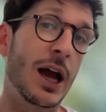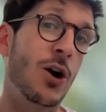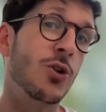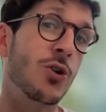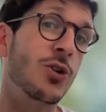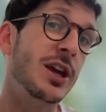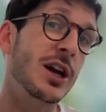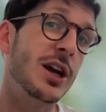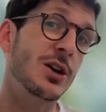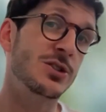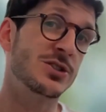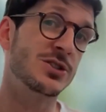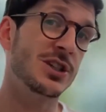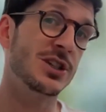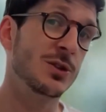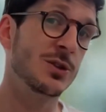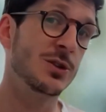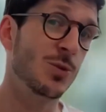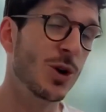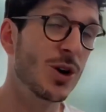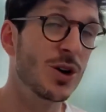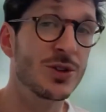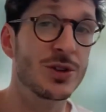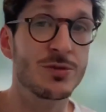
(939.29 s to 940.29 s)
on the
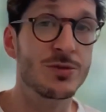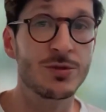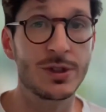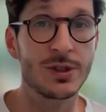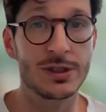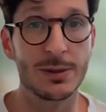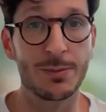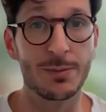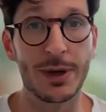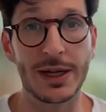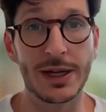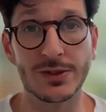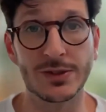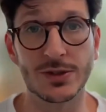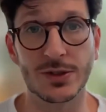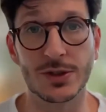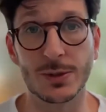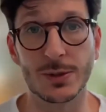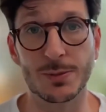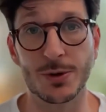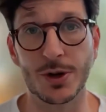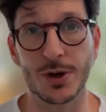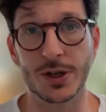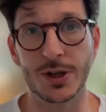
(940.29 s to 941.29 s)
outside world, it really depends
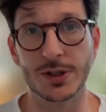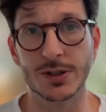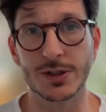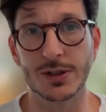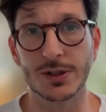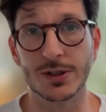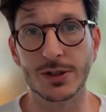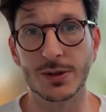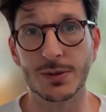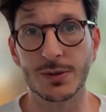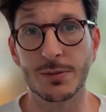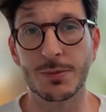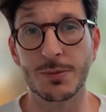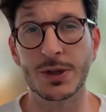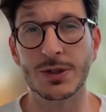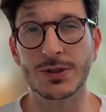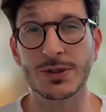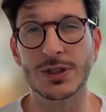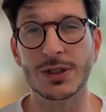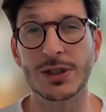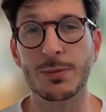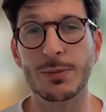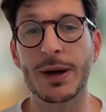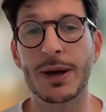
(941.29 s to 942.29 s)
on the product
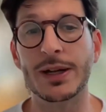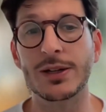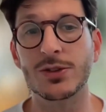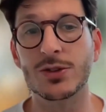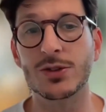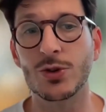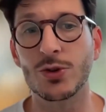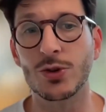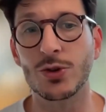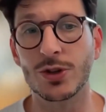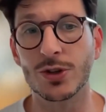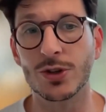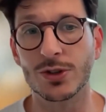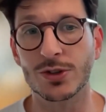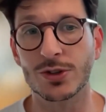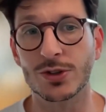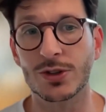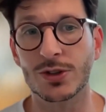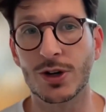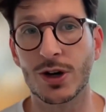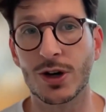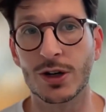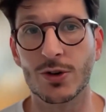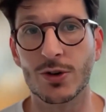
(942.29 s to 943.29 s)
because it depends who your
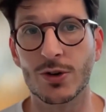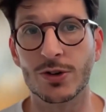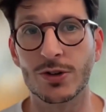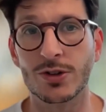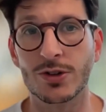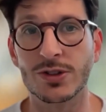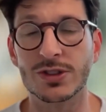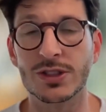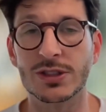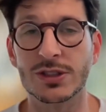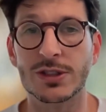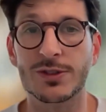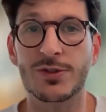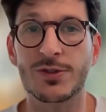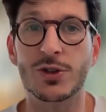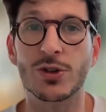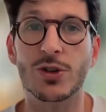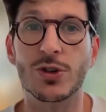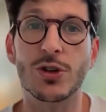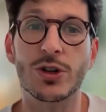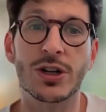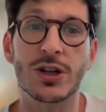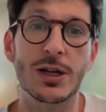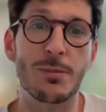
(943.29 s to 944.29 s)
target audience is. If
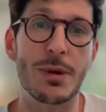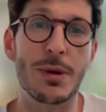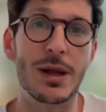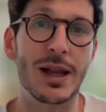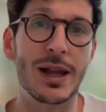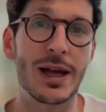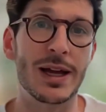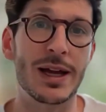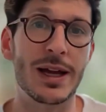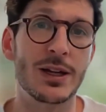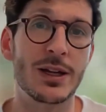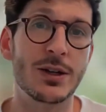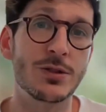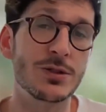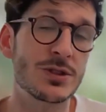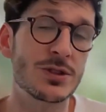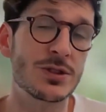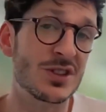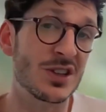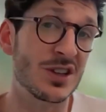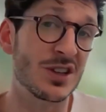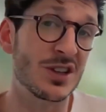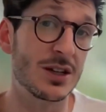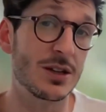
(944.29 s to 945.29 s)
you're looking at
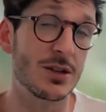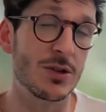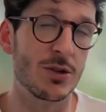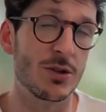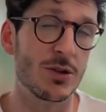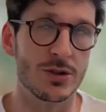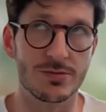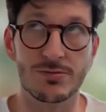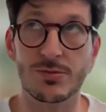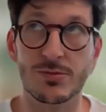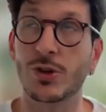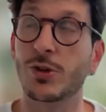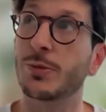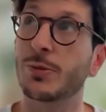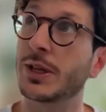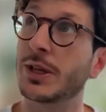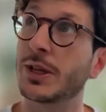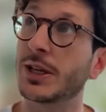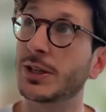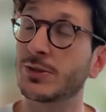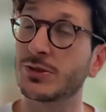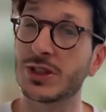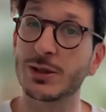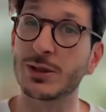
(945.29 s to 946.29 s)
millennials, do they, or not
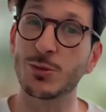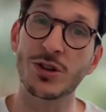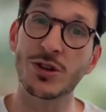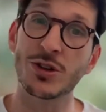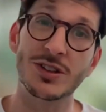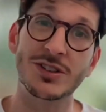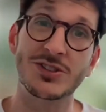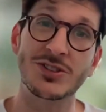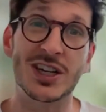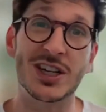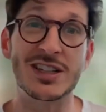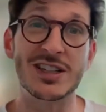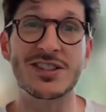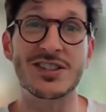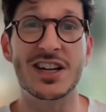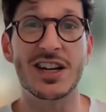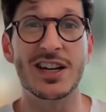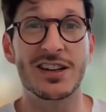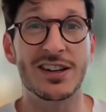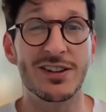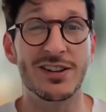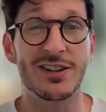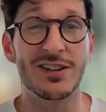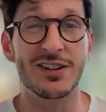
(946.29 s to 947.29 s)
millennials anymore, Gen
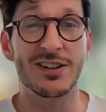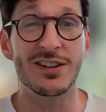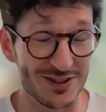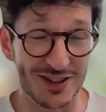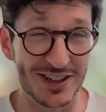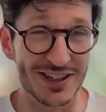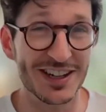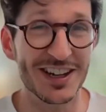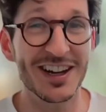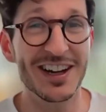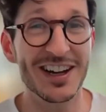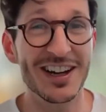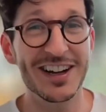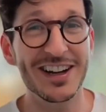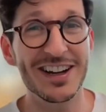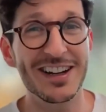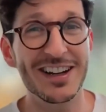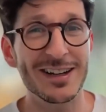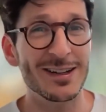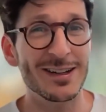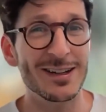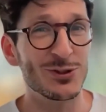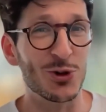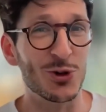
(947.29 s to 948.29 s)
Z, for sorry,
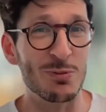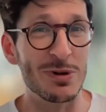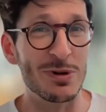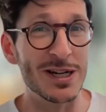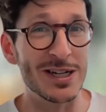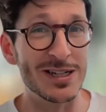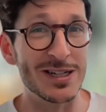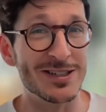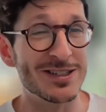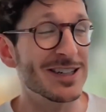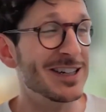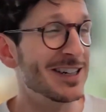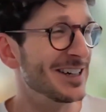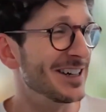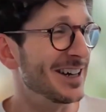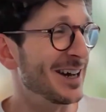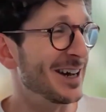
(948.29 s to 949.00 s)
show my age.